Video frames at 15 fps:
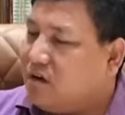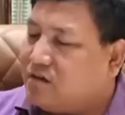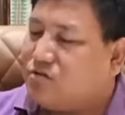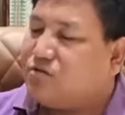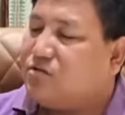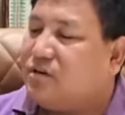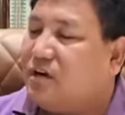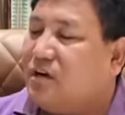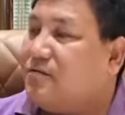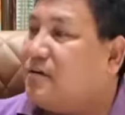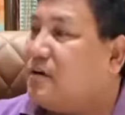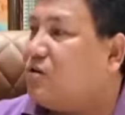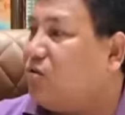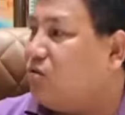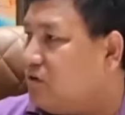has to
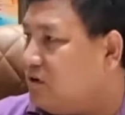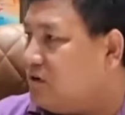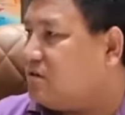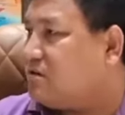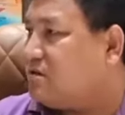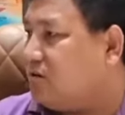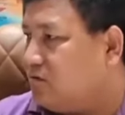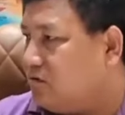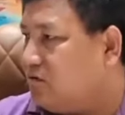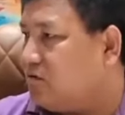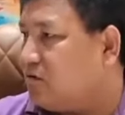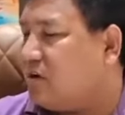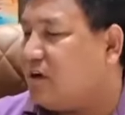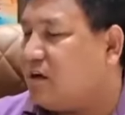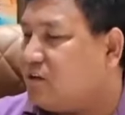deliver all this, you know,
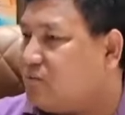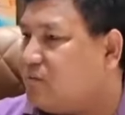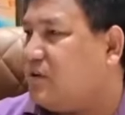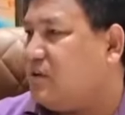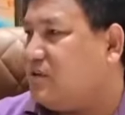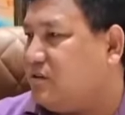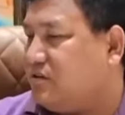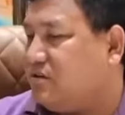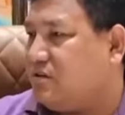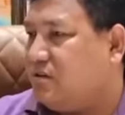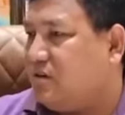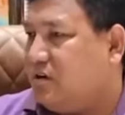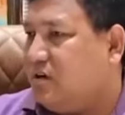the aspirations,